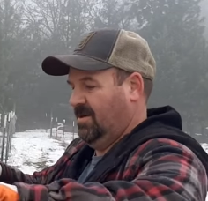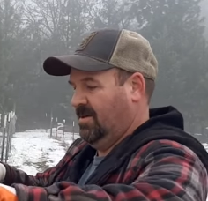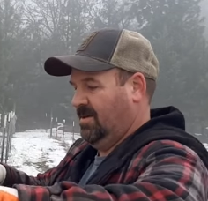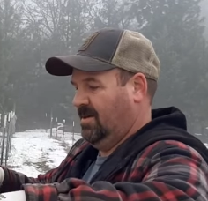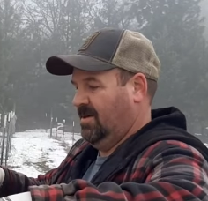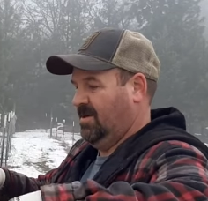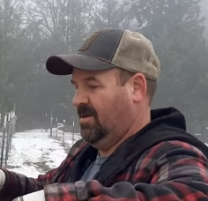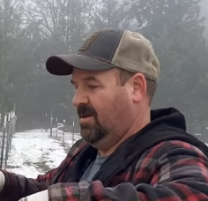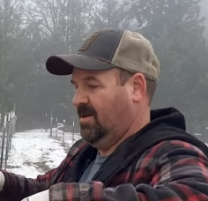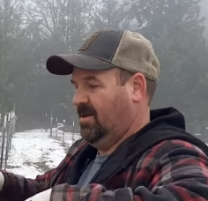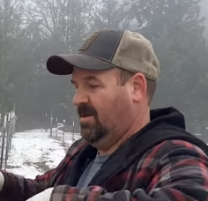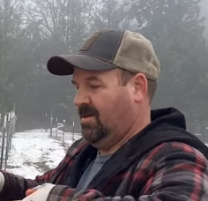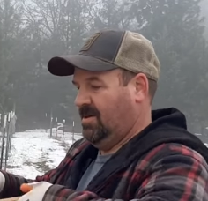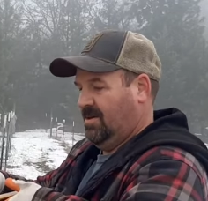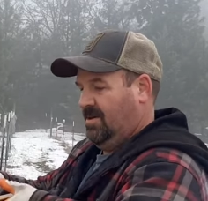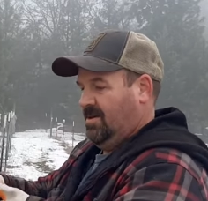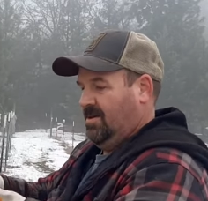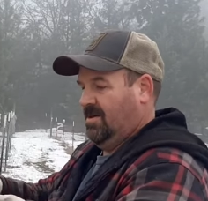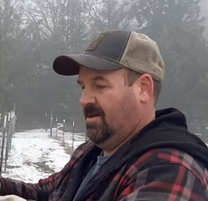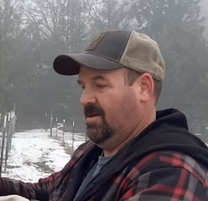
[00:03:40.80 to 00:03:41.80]

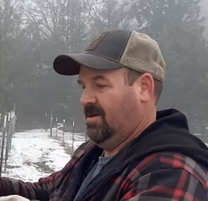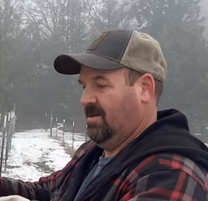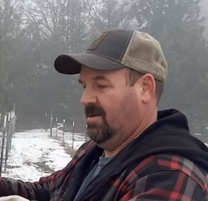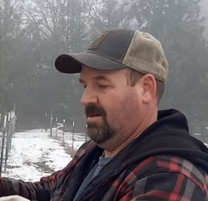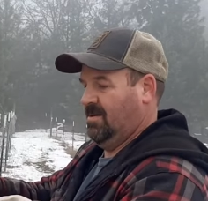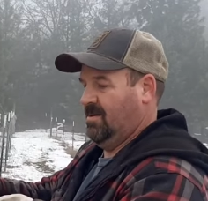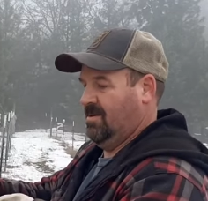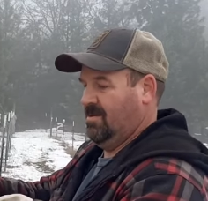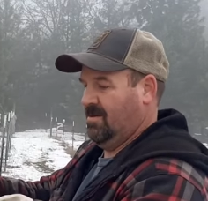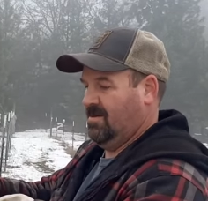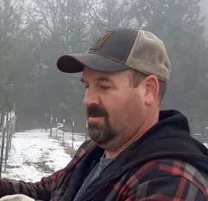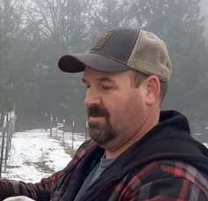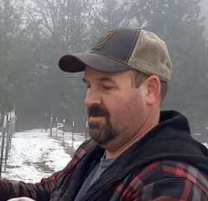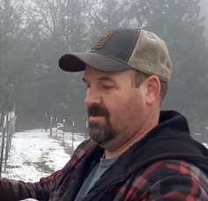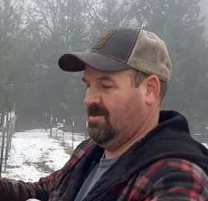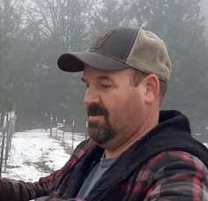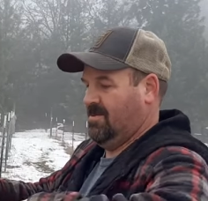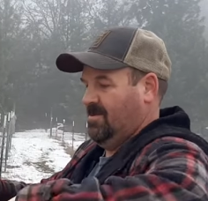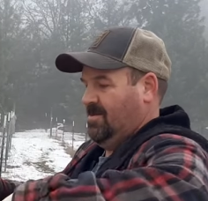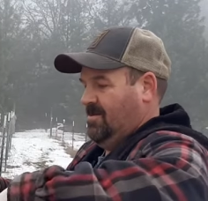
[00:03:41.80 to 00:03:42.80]

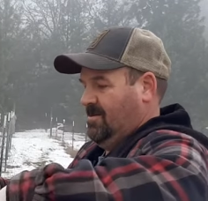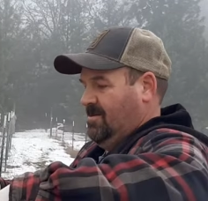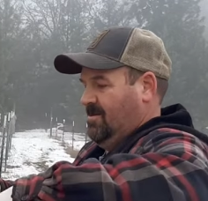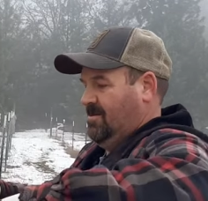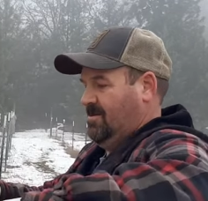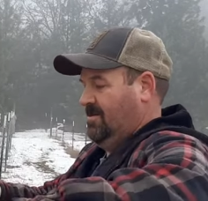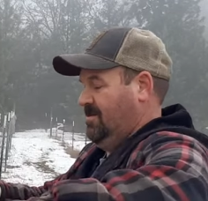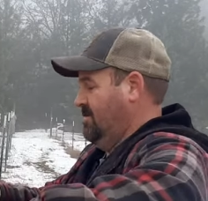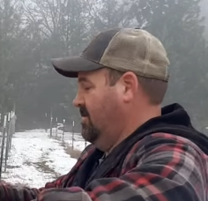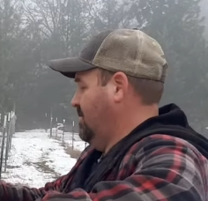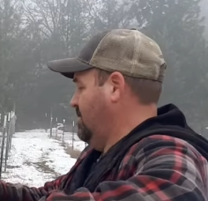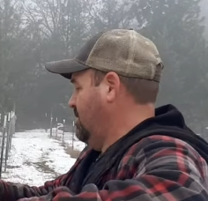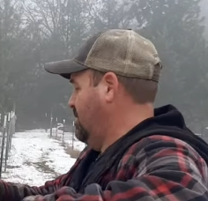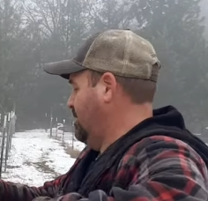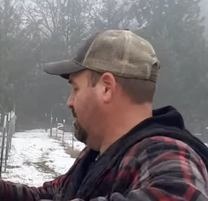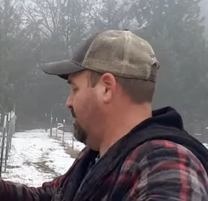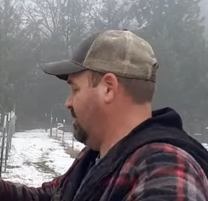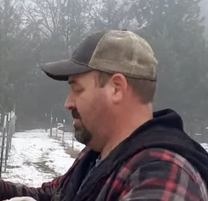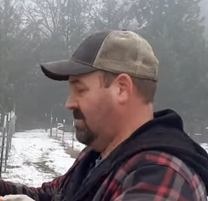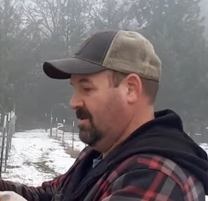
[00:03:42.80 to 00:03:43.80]
Nothing is said.